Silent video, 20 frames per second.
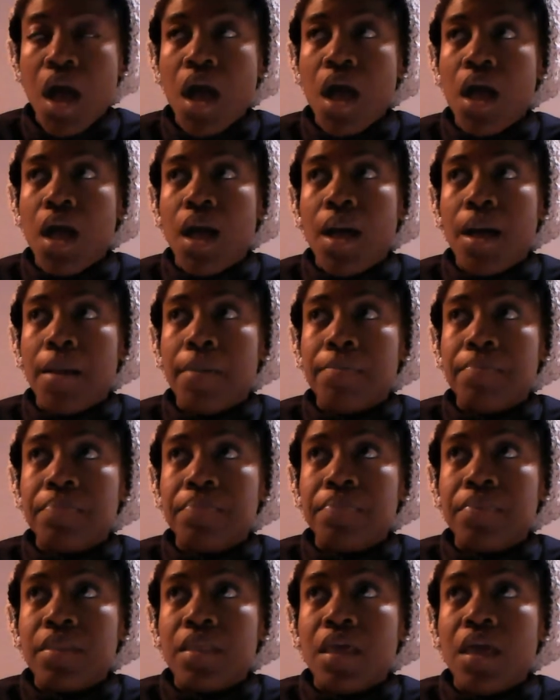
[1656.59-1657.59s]

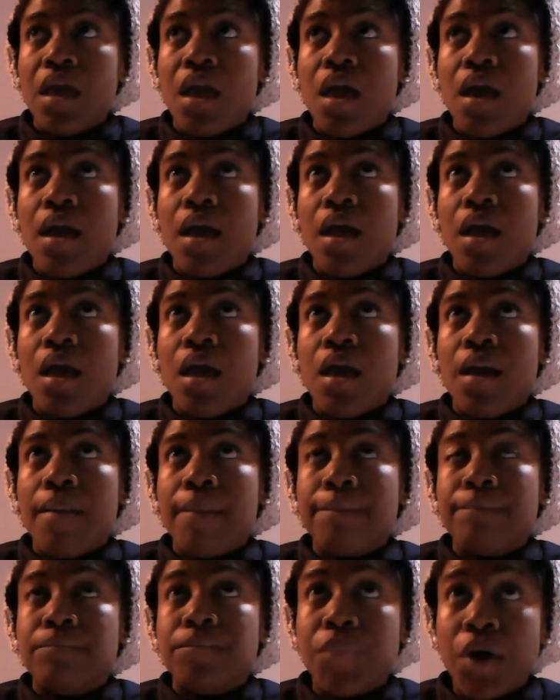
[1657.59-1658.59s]

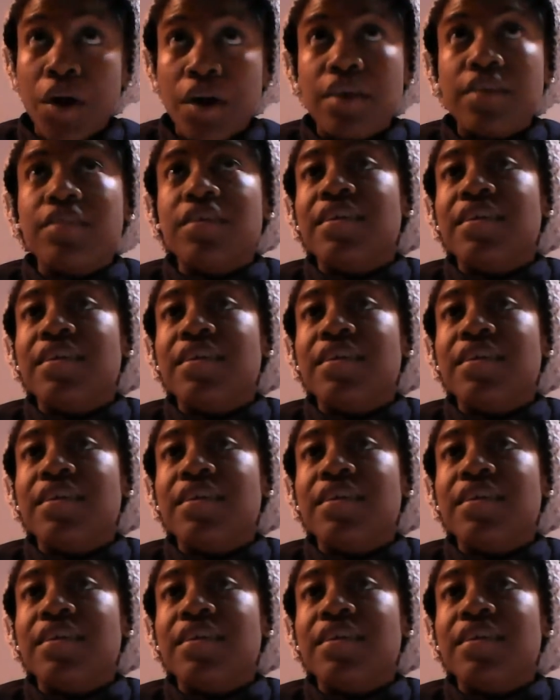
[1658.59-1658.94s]
But